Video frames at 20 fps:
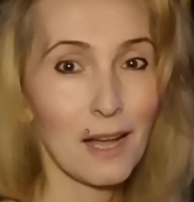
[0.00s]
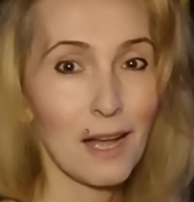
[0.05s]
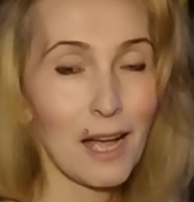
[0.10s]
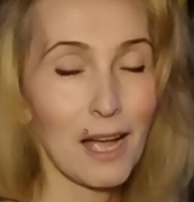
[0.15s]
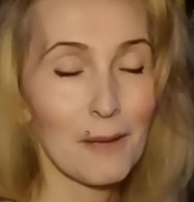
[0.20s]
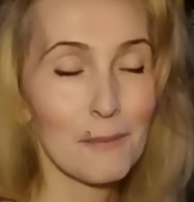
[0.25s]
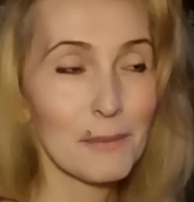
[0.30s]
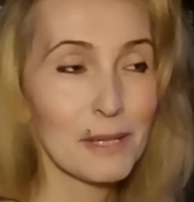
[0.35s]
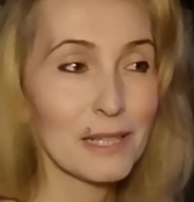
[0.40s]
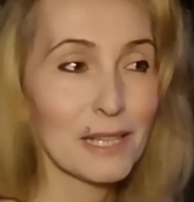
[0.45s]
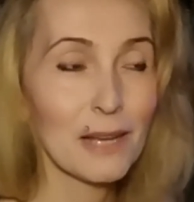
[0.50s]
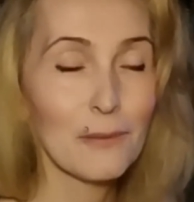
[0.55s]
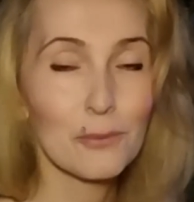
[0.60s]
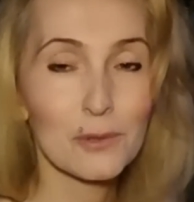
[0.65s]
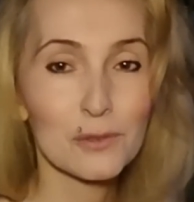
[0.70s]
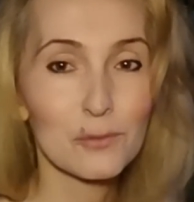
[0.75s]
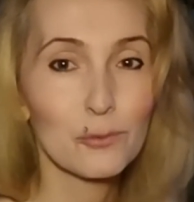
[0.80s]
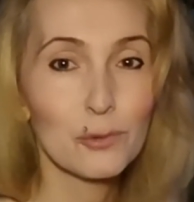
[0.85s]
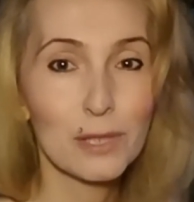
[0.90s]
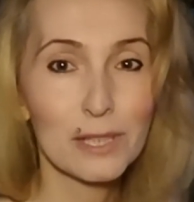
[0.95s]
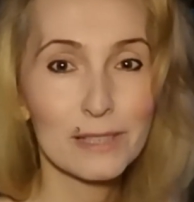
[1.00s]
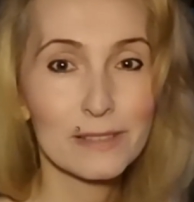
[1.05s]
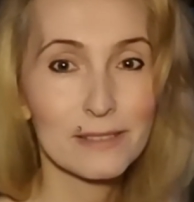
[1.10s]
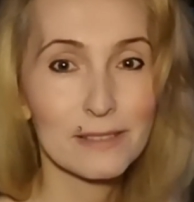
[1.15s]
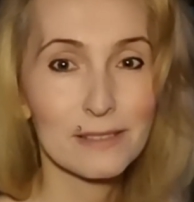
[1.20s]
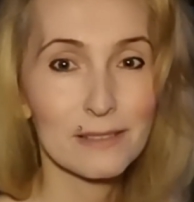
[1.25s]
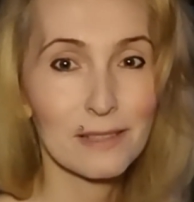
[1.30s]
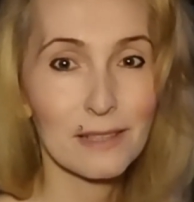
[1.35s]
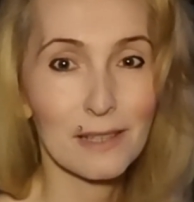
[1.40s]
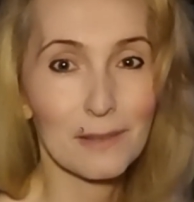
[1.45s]
I mean, that was really
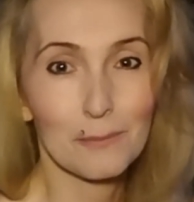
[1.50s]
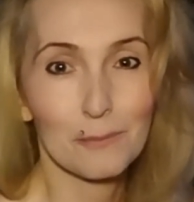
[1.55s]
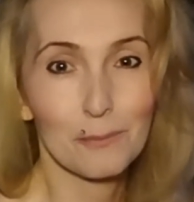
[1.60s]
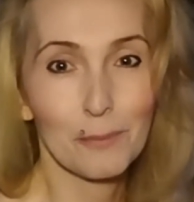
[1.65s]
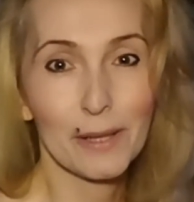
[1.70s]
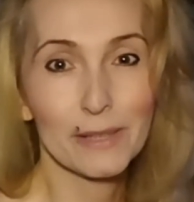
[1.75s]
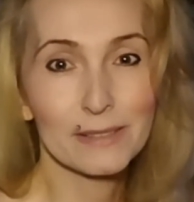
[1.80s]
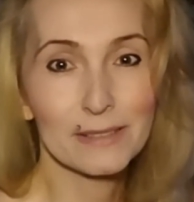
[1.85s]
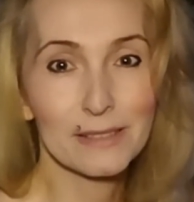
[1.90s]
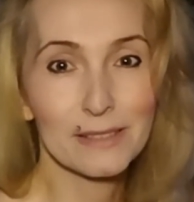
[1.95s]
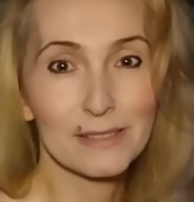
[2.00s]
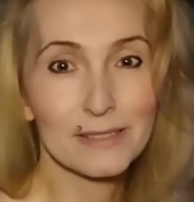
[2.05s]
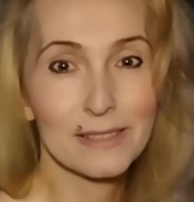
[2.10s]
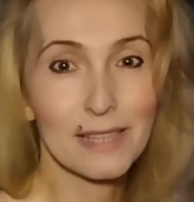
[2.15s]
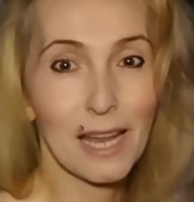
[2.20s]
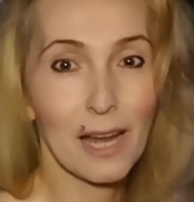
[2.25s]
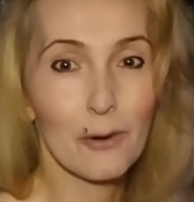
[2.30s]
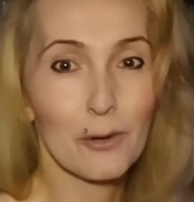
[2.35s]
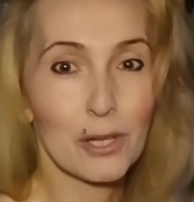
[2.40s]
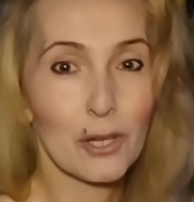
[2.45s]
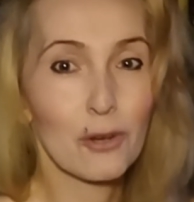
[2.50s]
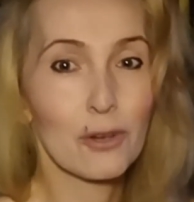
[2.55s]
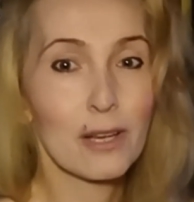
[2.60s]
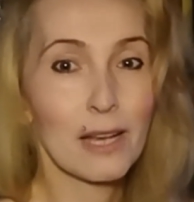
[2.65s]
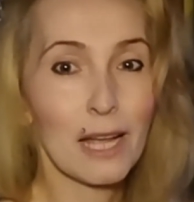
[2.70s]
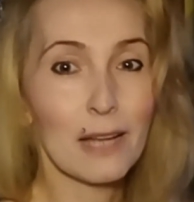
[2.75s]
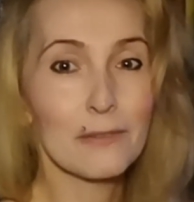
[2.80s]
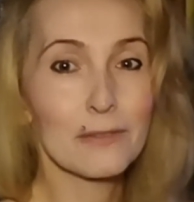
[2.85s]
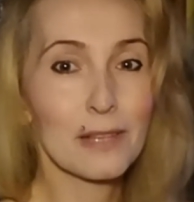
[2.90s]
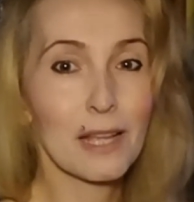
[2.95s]
basically scary. On
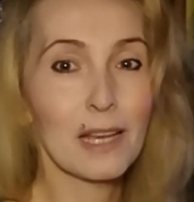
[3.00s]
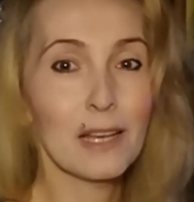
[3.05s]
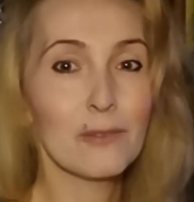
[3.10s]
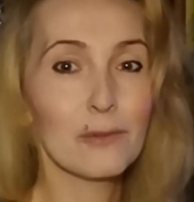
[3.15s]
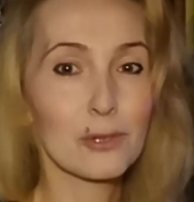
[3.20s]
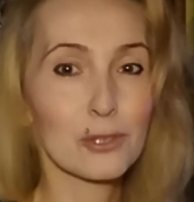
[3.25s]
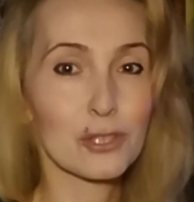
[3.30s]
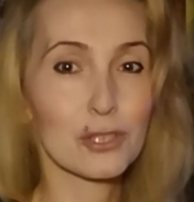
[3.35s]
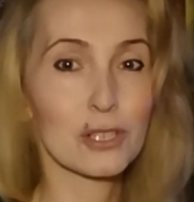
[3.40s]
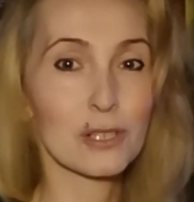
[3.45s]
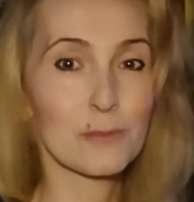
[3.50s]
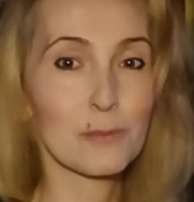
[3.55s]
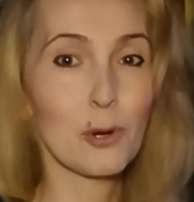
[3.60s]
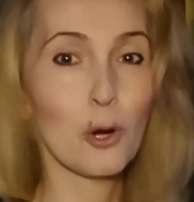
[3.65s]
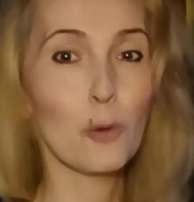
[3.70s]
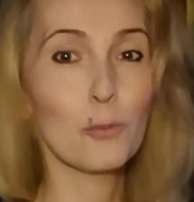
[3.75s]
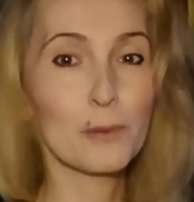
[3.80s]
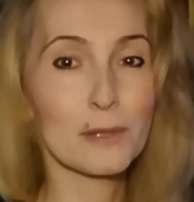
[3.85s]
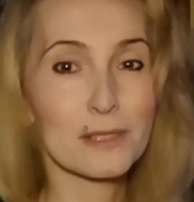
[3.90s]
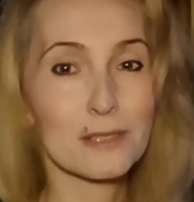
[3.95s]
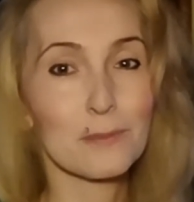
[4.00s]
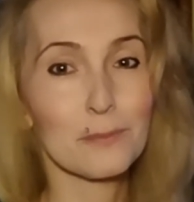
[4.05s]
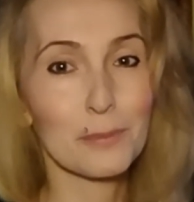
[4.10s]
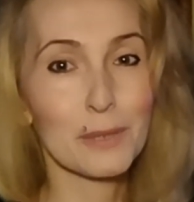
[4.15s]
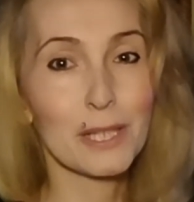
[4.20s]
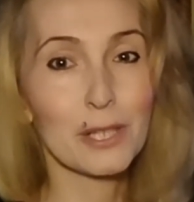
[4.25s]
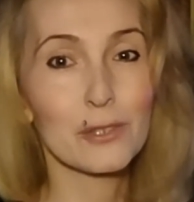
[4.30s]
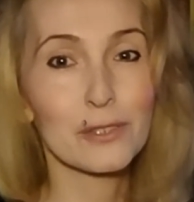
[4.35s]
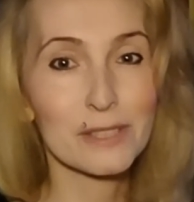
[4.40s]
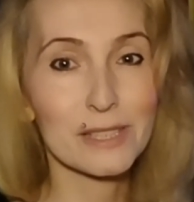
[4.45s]
live television, the Pope
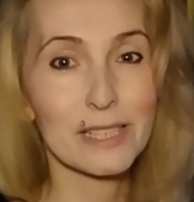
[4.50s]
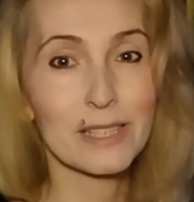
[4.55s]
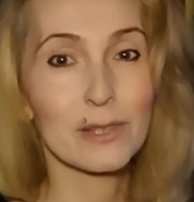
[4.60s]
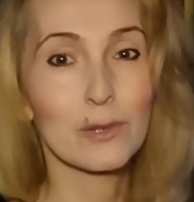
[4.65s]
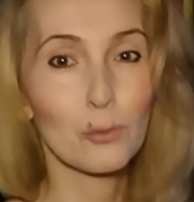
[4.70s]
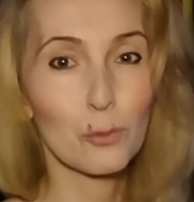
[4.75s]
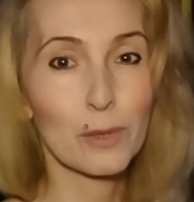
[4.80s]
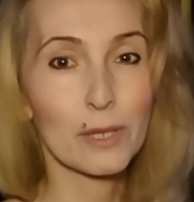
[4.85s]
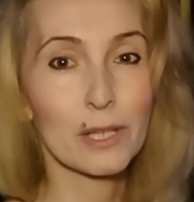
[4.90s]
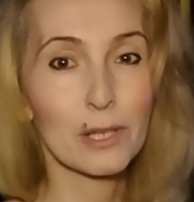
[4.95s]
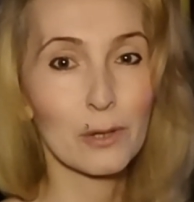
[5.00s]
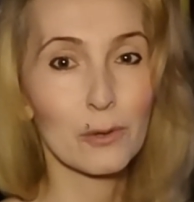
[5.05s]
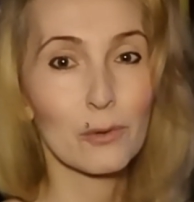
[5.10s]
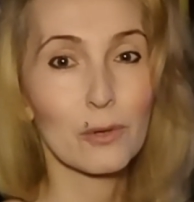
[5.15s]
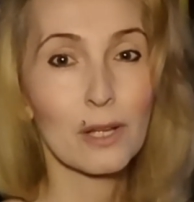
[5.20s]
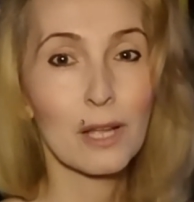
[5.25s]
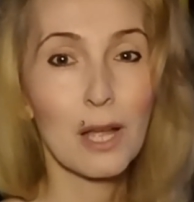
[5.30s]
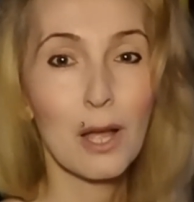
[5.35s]
disappears in the window.